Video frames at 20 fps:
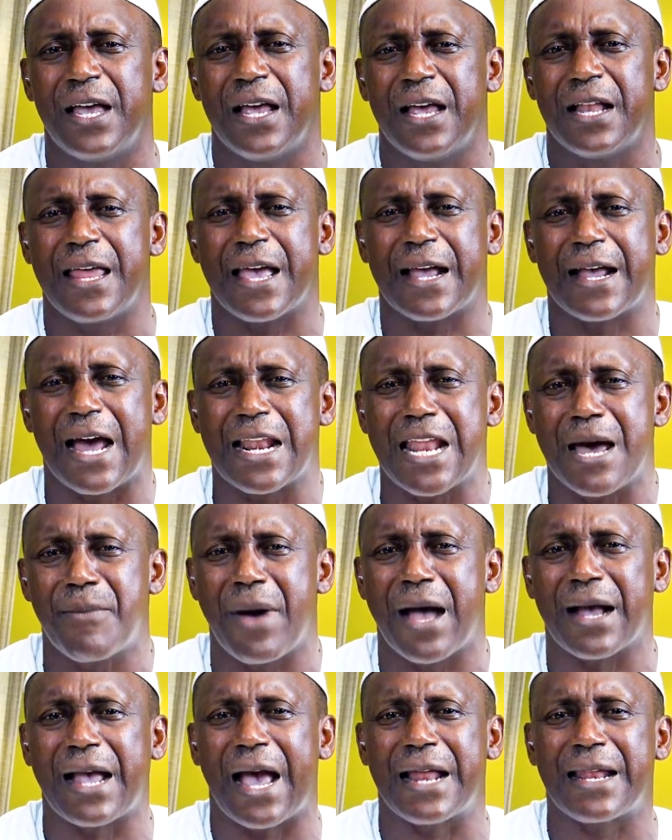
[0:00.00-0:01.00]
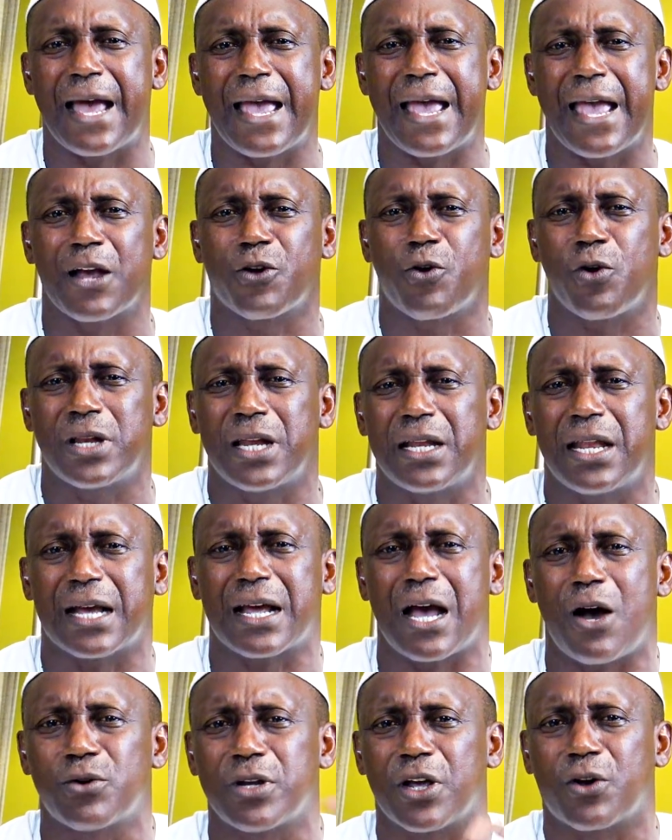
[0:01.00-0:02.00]
Let Ghana man kana kole like
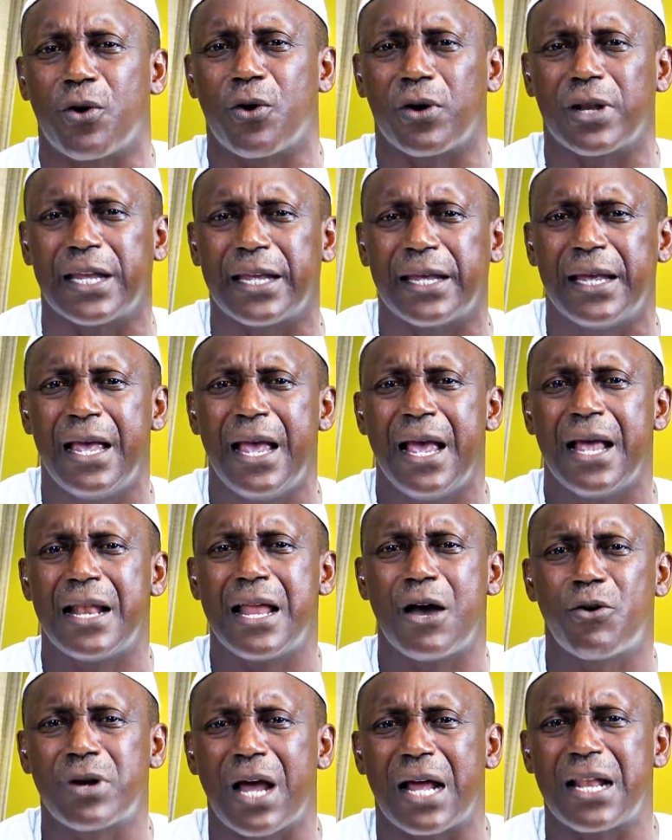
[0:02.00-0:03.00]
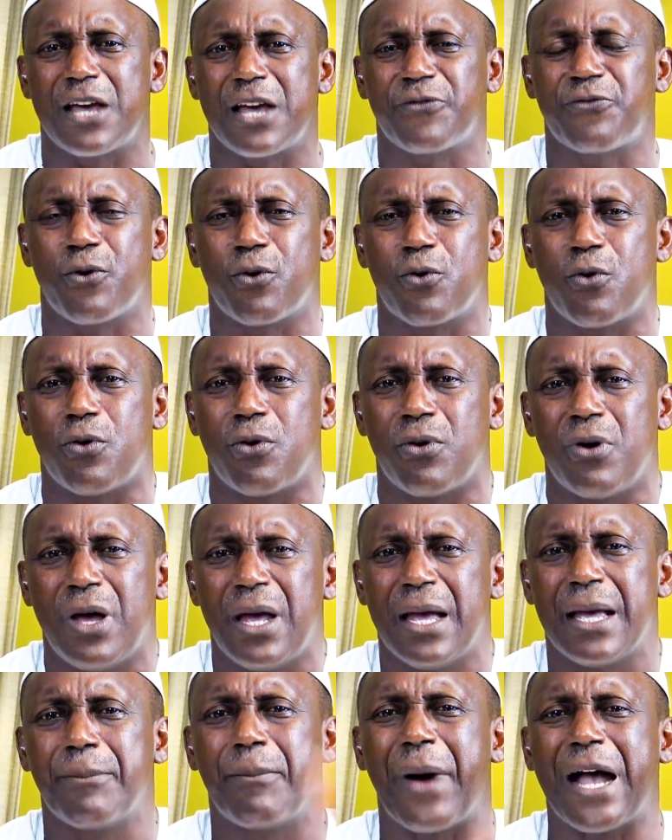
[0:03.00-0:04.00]
how they call. Let una left for go
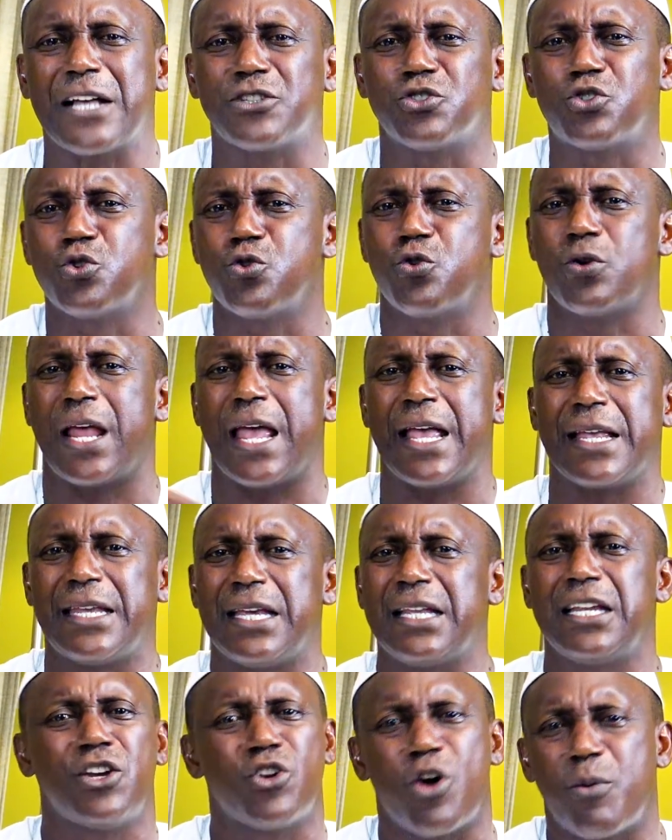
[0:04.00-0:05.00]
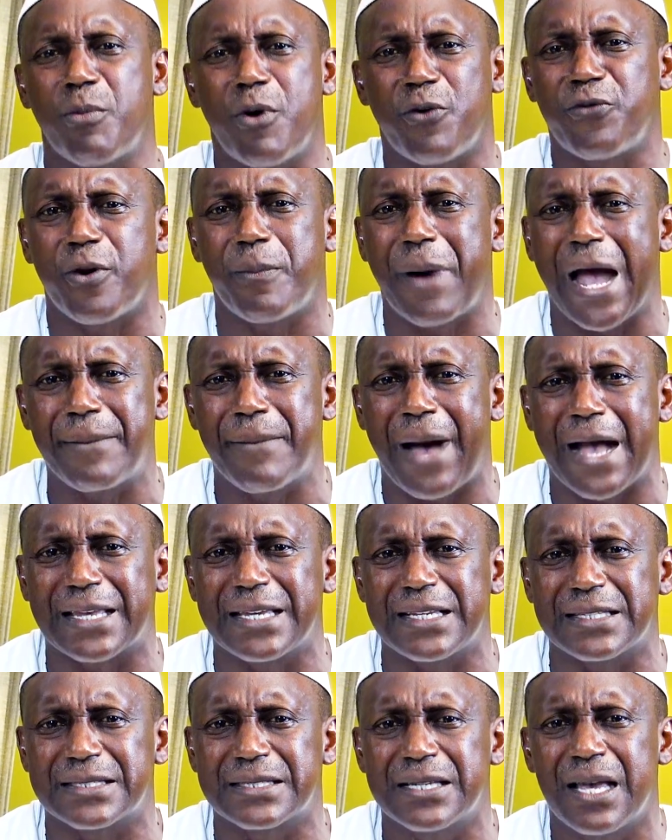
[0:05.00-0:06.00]
Banjul and Guinea no more for buy
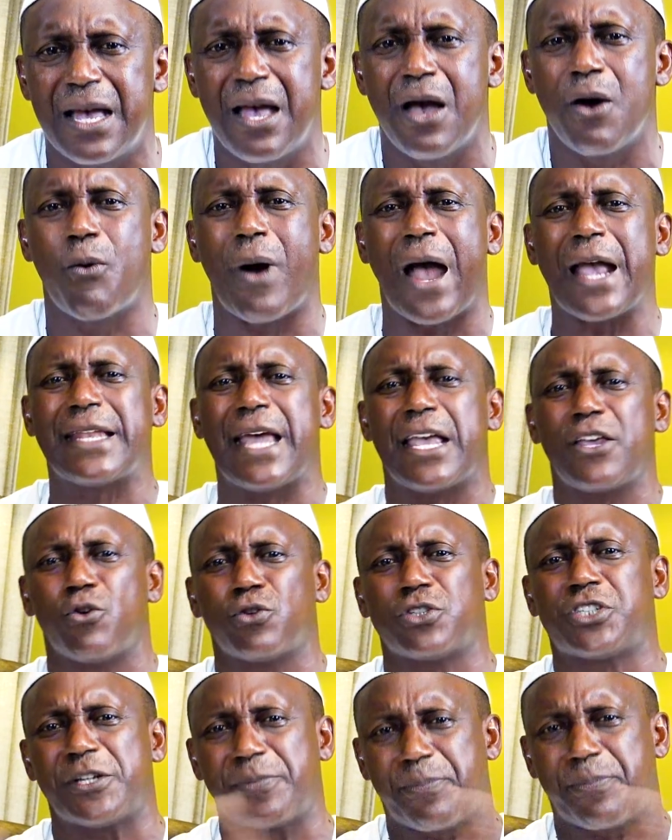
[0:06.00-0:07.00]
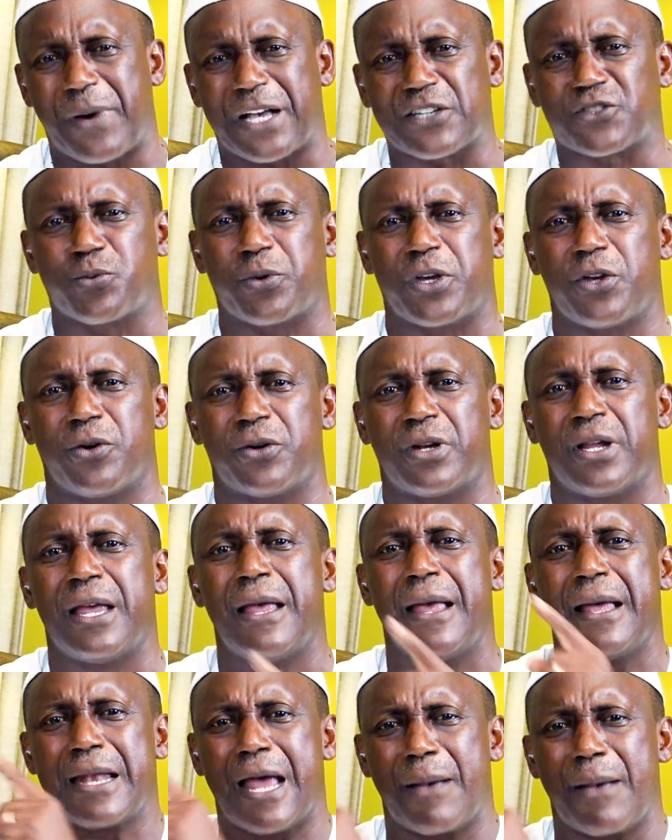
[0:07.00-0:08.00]
markets. Why the young cheap pass we on?
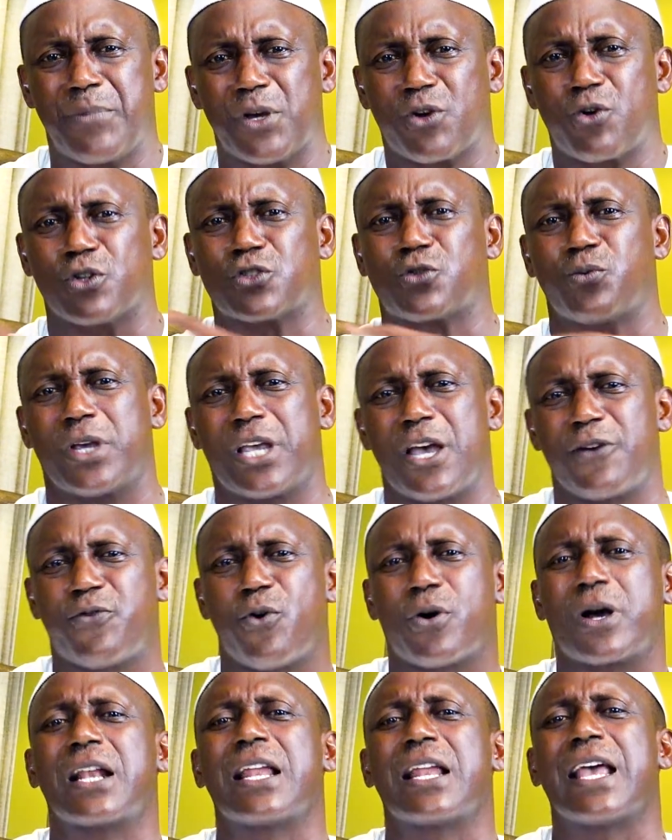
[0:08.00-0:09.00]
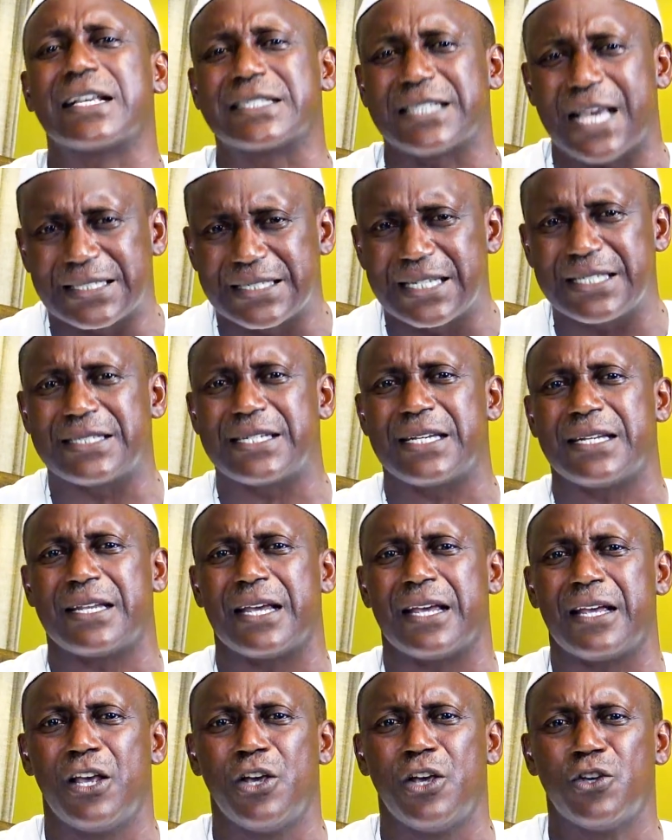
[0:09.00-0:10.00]
Now because we get for clear certain thing
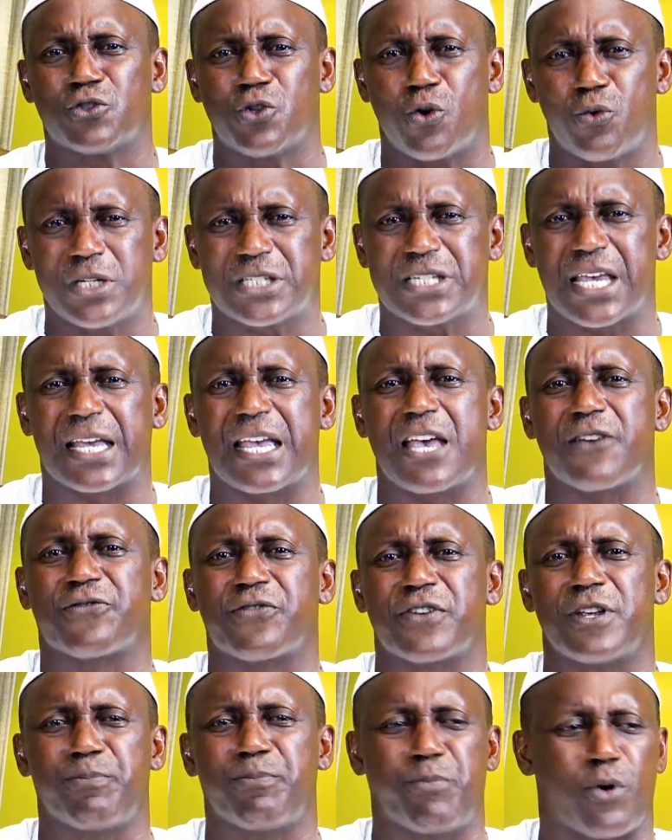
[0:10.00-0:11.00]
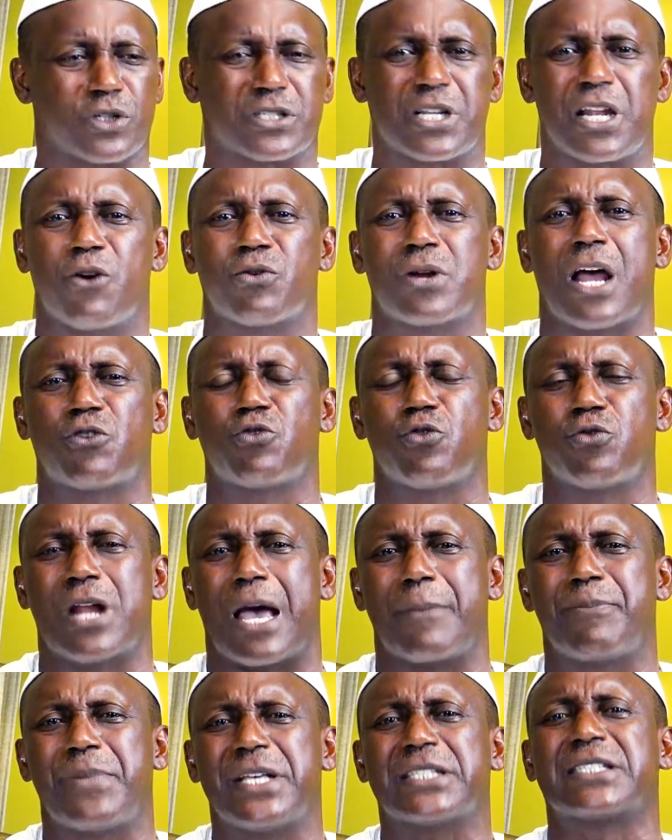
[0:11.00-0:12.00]
there. So we say get free ports. Let una do
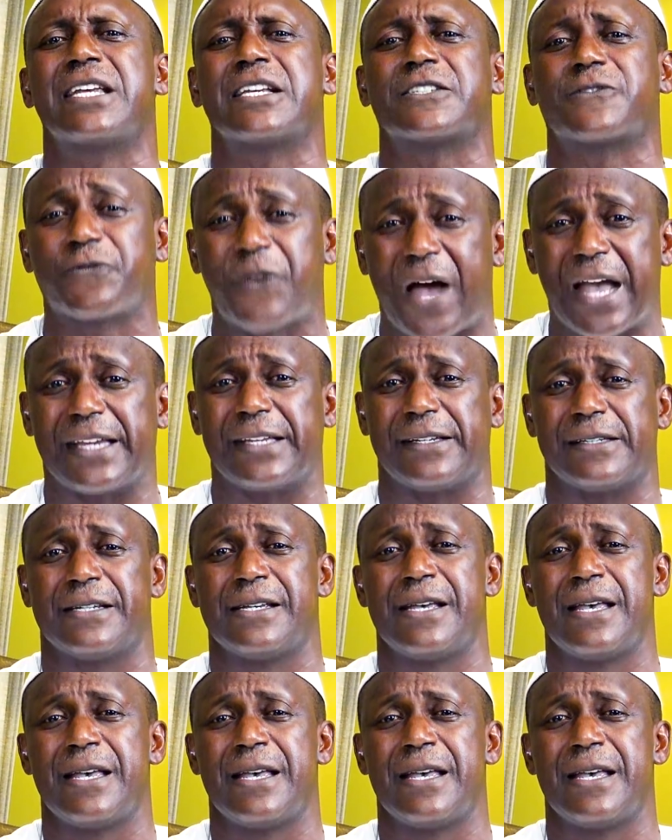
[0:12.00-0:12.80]
una business fine.